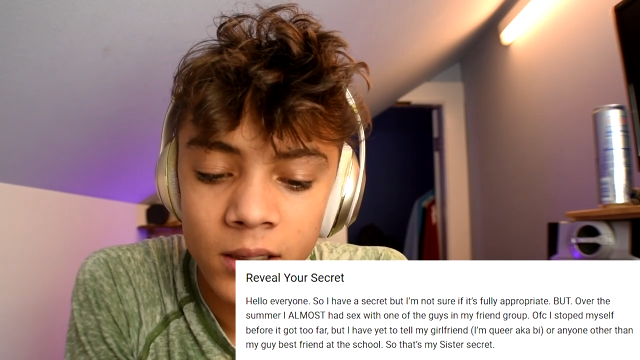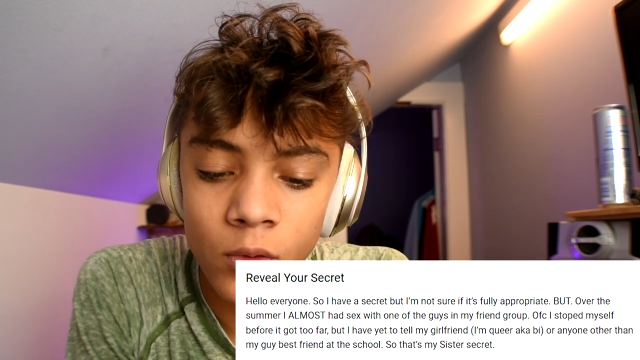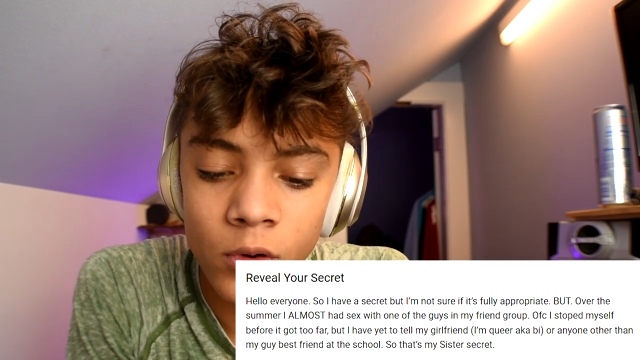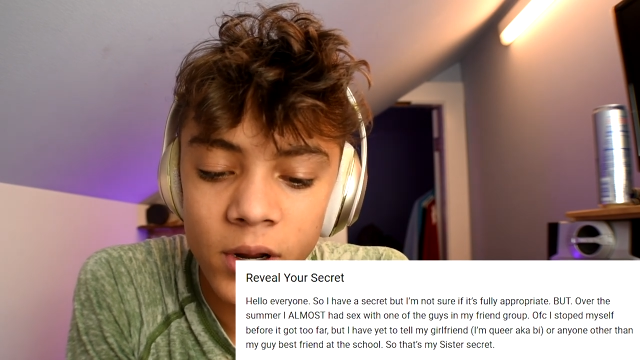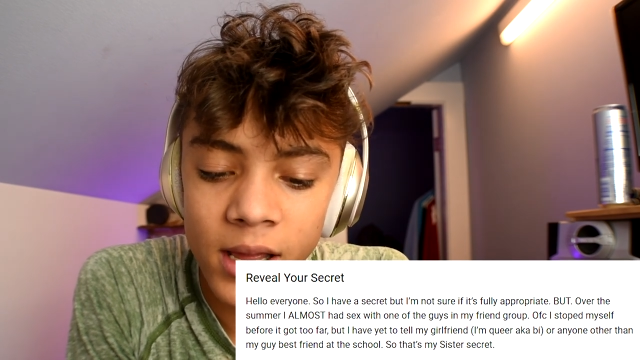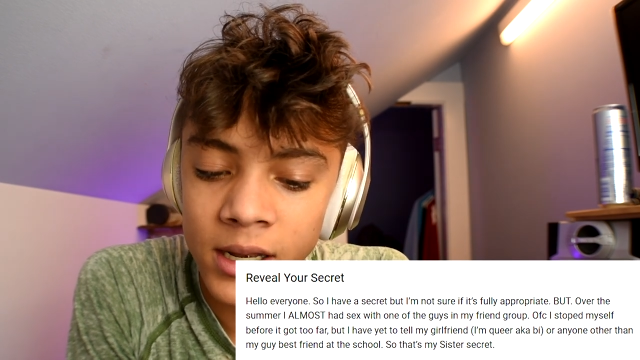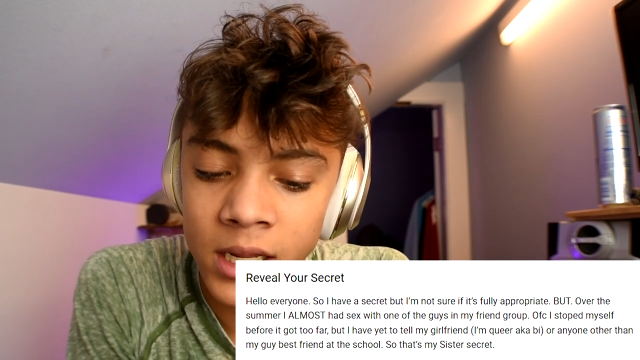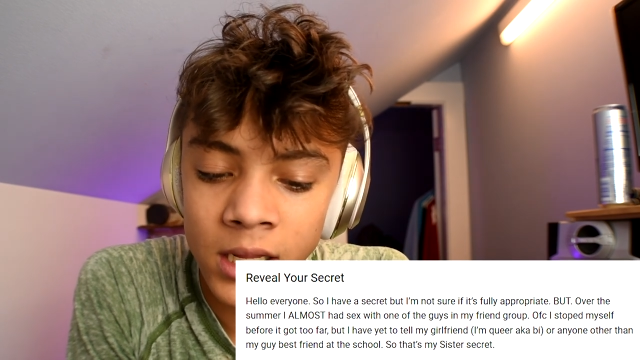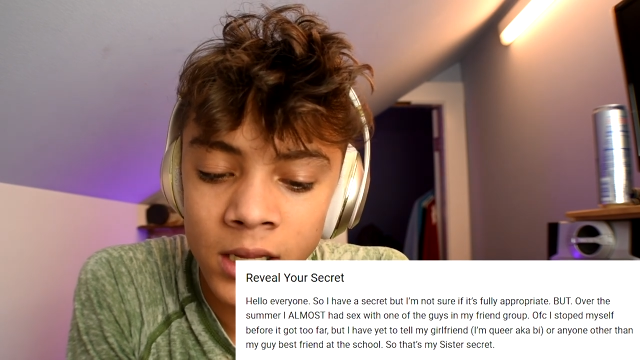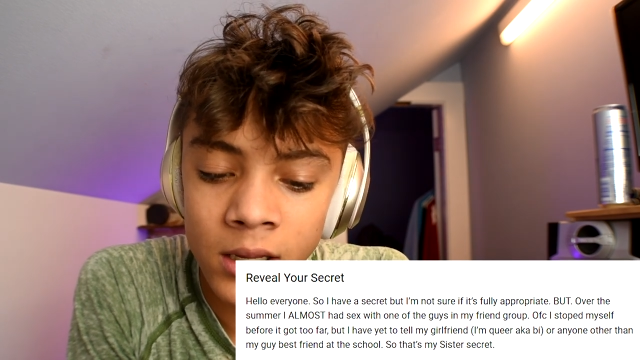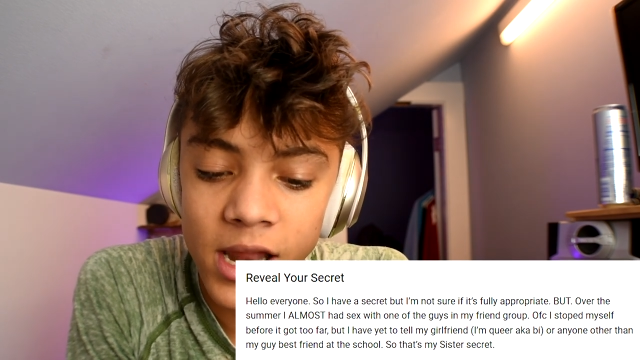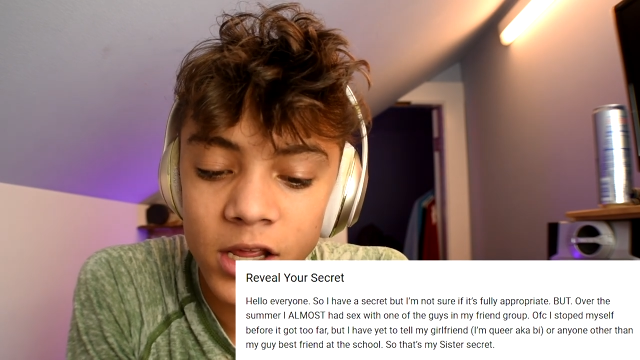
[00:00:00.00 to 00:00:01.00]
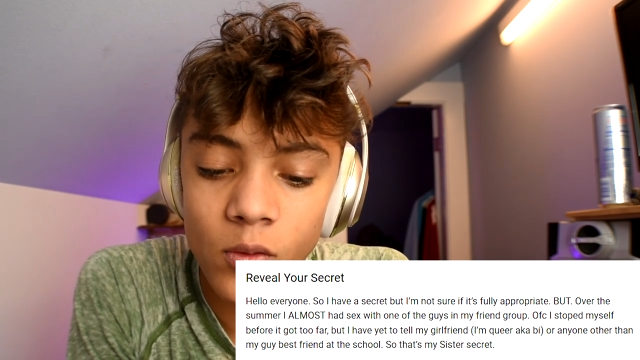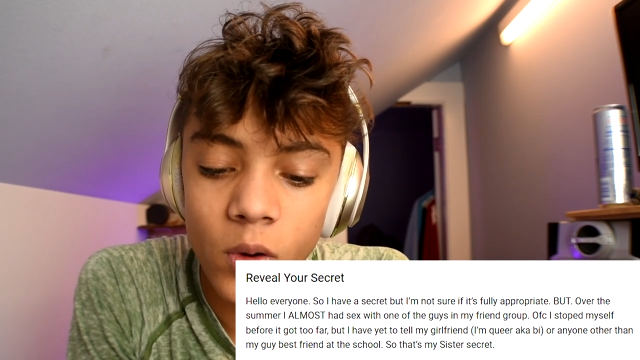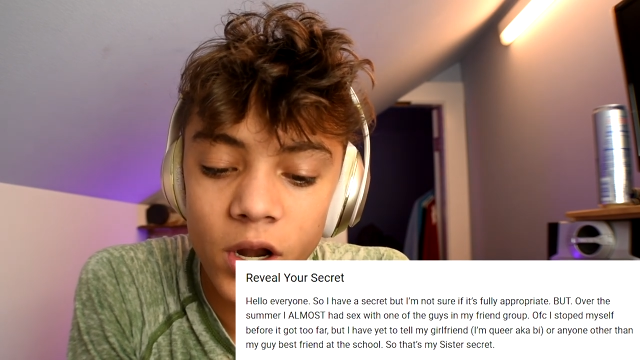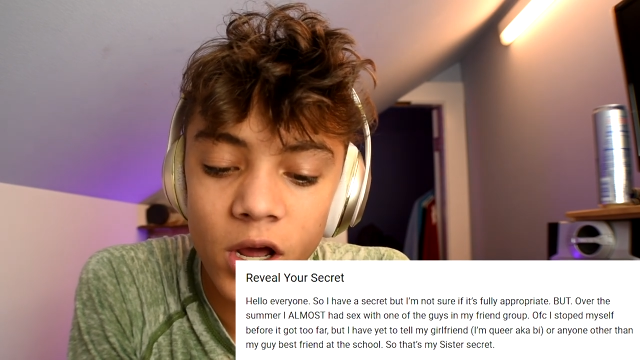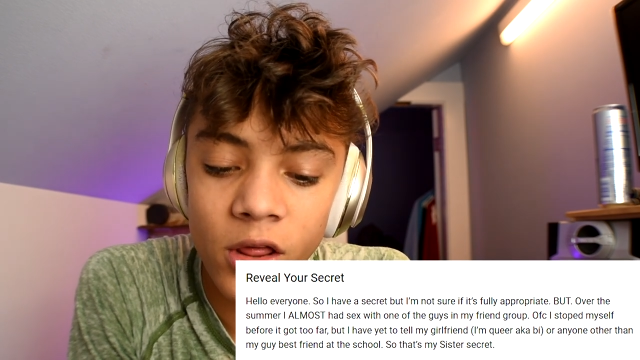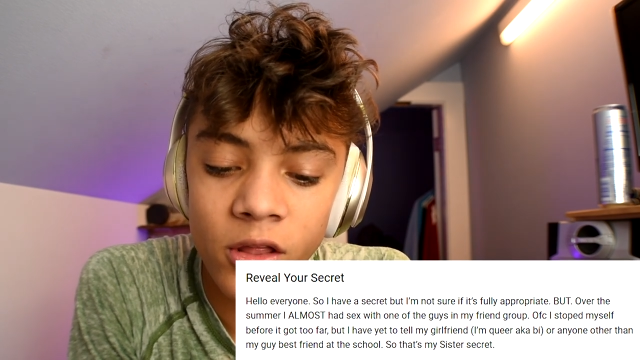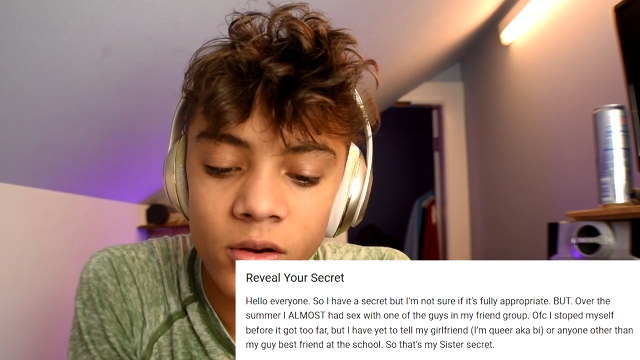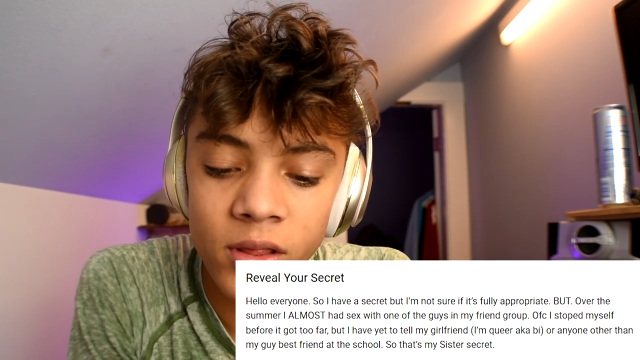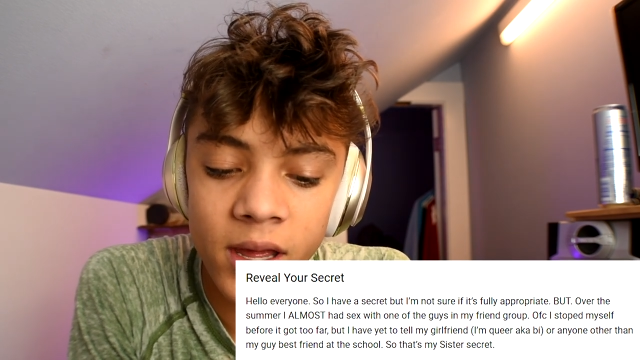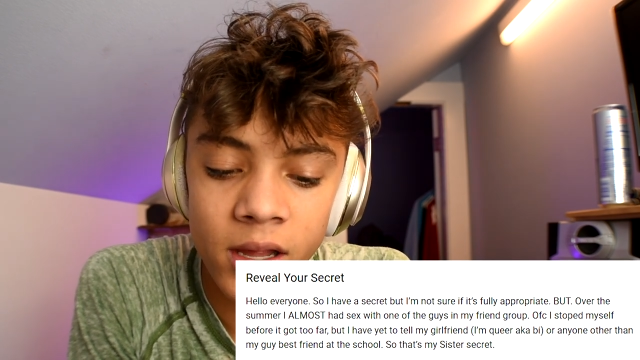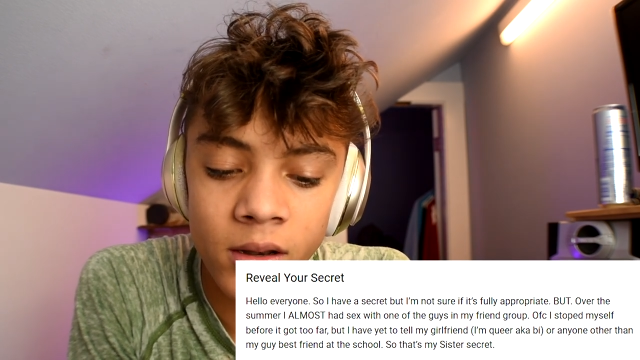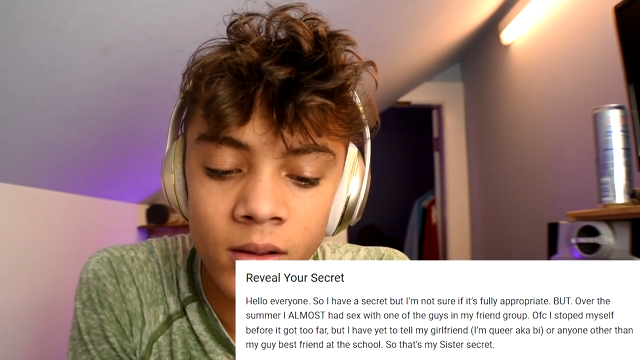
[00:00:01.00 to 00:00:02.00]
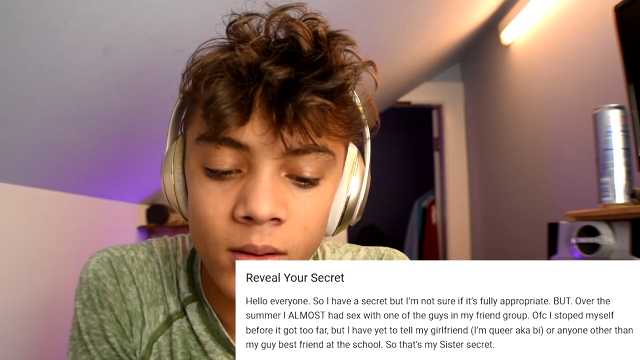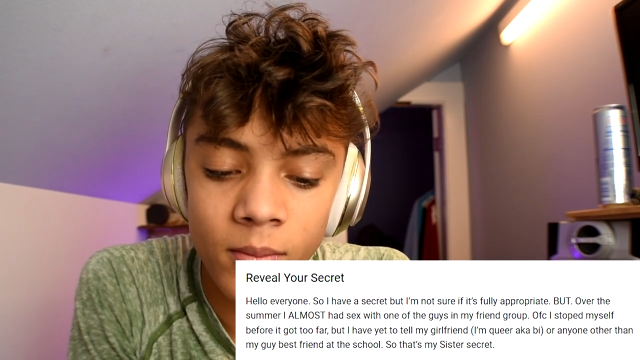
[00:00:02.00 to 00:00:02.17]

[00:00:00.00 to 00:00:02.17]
or anyone other than